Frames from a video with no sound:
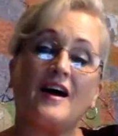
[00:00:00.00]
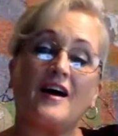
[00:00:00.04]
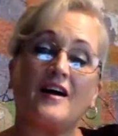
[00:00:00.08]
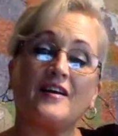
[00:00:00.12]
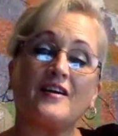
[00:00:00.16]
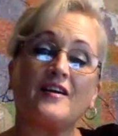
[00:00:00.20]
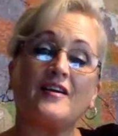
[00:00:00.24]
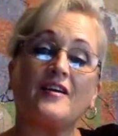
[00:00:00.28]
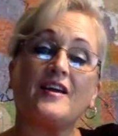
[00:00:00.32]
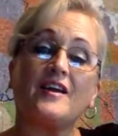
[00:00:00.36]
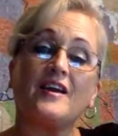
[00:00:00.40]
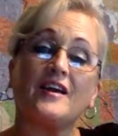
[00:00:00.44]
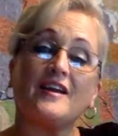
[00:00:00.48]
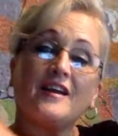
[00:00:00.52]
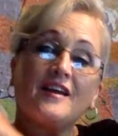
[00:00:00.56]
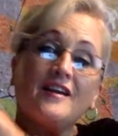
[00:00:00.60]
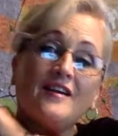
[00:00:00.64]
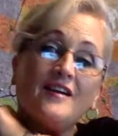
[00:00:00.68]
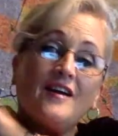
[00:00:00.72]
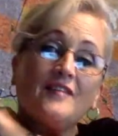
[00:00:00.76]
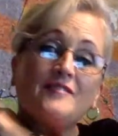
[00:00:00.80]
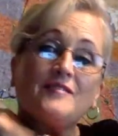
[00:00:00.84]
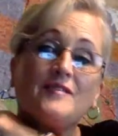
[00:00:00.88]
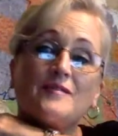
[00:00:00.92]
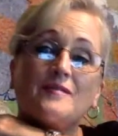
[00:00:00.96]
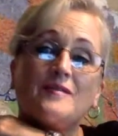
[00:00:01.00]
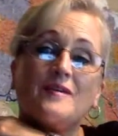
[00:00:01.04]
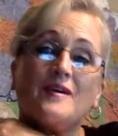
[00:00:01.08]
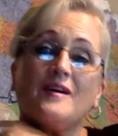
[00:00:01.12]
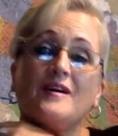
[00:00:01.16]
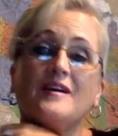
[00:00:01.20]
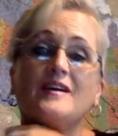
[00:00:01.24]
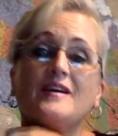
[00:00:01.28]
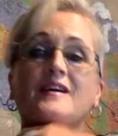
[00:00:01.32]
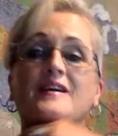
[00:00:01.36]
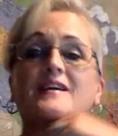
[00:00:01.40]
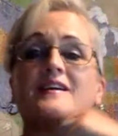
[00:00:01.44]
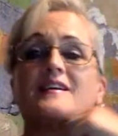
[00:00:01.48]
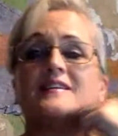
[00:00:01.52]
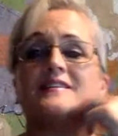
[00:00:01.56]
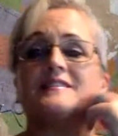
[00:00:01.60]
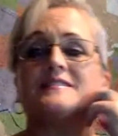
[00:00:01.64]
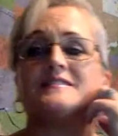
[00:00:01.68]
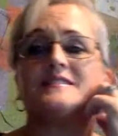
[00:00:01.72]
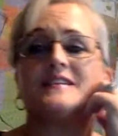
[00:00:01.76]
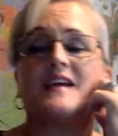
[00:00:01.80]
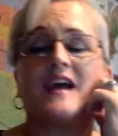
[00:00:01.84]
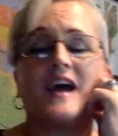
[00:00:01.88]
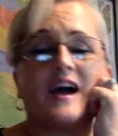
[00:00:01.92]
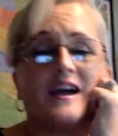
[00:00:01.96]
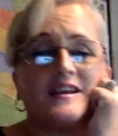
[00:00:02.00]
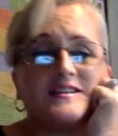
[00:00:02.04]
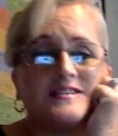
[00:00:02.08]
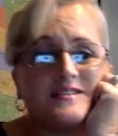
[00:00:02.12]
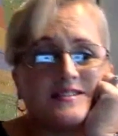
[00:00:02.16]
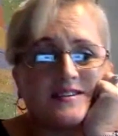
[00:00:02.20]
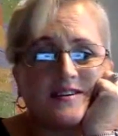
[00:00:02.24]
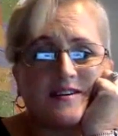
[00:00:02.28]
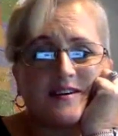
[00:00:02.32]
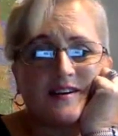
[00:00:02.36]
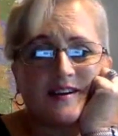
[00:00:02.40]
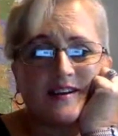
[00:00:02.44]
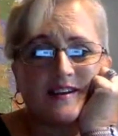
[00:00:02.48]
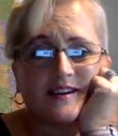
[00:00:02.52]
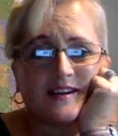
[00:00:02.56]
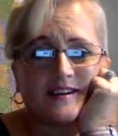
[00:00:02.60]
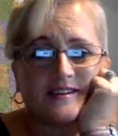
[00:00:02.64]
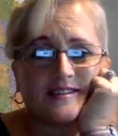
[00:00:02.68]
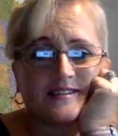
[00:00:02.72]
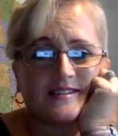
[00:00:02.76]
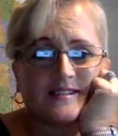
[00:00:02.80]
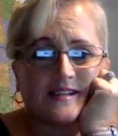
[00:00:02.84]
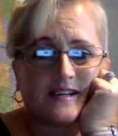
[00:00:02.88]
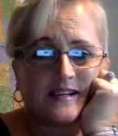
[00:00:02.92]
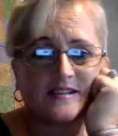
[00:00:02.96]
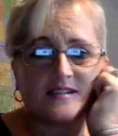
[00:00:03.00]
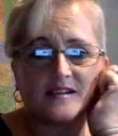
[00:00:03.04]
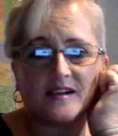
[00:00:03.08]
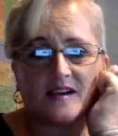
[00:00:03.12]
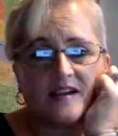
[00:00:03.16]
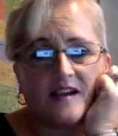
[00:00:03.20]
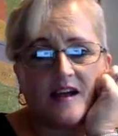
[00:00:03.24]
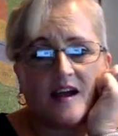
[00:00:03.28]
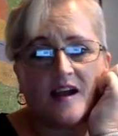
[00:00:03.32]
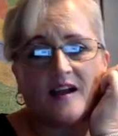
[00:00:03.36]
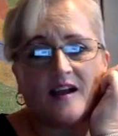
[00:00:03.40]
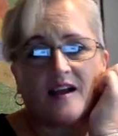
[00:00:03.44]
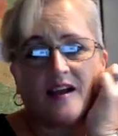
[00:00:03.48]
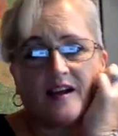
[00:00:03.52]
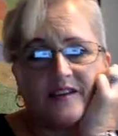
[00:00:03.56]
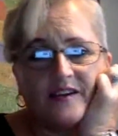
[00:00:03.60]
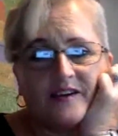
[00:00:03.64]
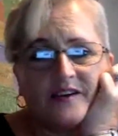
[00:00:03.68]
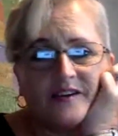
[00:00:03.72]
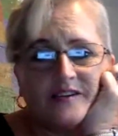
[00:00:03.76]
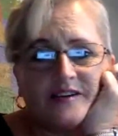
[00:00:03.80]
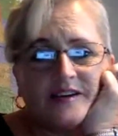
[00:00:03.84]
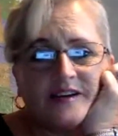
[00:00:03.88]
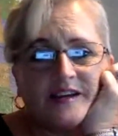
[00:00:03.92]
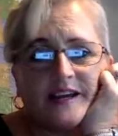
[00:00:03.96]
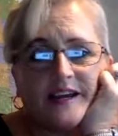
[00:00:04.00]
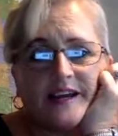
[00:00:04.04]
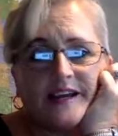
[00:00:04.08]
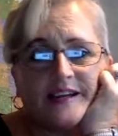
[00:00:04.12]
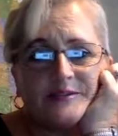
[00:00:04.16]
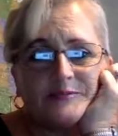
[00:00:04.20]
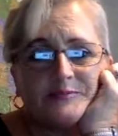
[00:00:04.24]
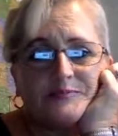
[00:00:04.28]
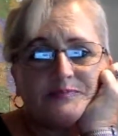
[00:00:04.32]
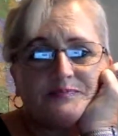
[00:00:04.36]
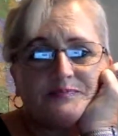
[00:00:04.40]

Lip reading: You're getting off of work? Yeah, I started at 6 o'clock on the cooking.